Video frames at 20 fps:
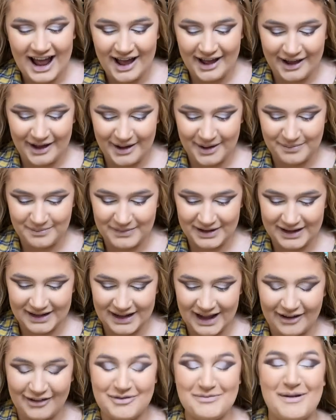Um,
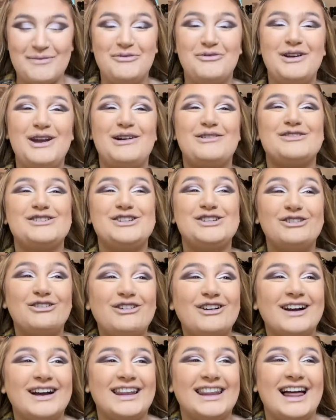I remember when I was
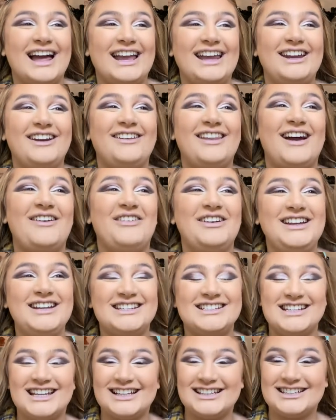younger, like, you know, like when you're
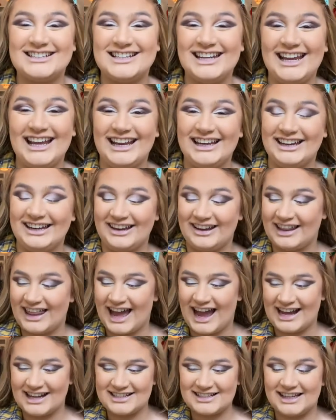16, you're like
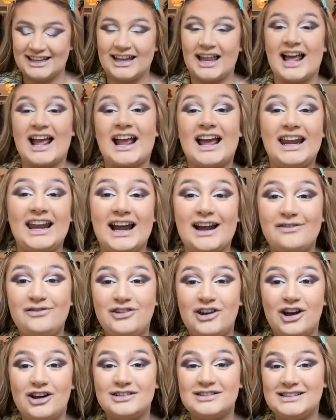asking, like, can I have
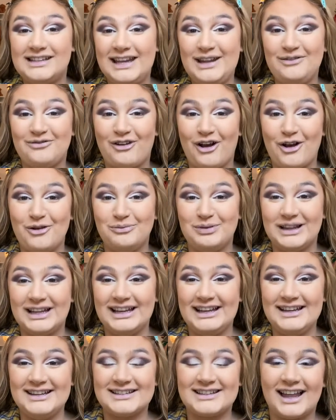NARS deep throat,
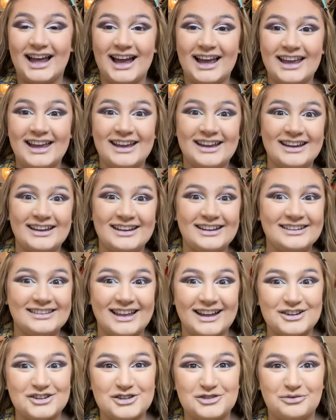please? Like,
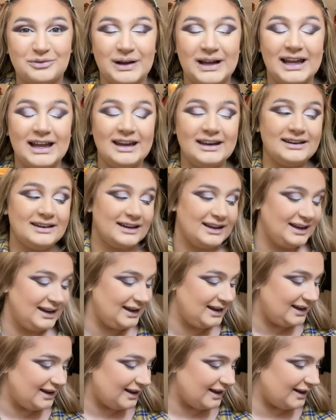that's just weird.
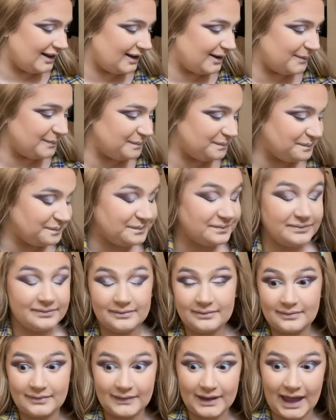Um,
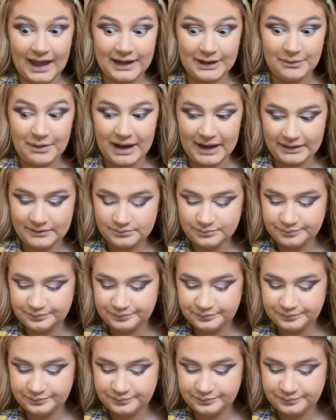anyway,